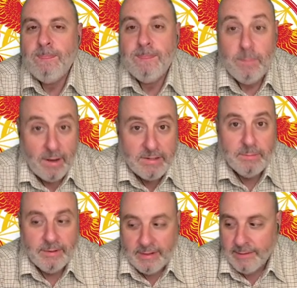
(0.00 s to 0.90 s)
the
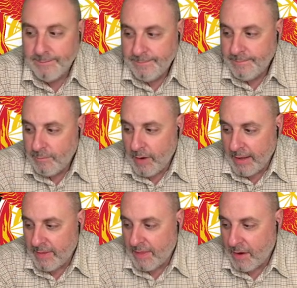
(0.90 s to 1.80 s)
possibility
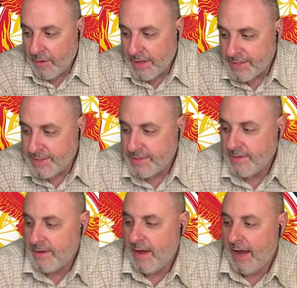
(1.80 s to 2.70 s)
right that there is
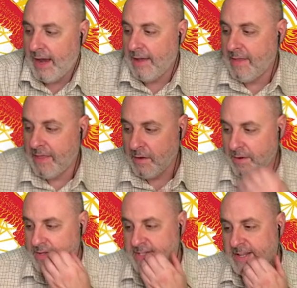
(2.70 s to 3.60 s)
uh, that there
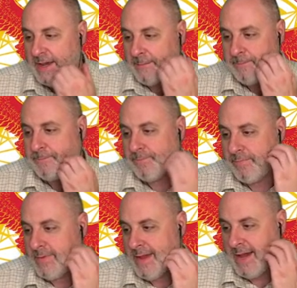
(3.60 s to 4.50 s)
is uh,
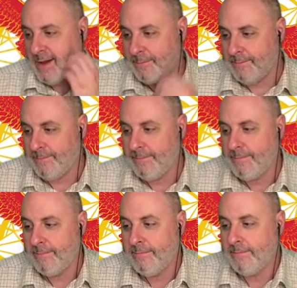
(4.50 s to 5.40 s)
um,
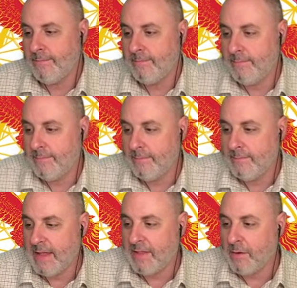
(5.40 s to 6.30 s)

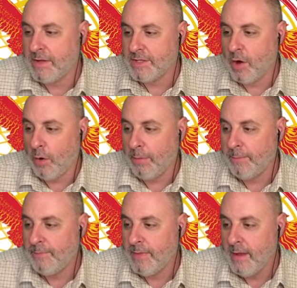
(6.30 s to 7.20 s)
that there is hope
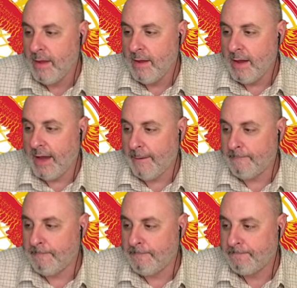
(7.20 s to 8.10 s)

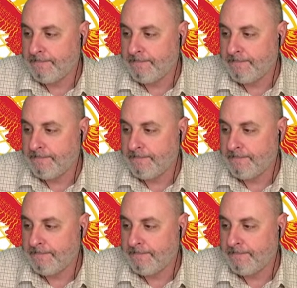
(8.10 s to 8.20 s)
um,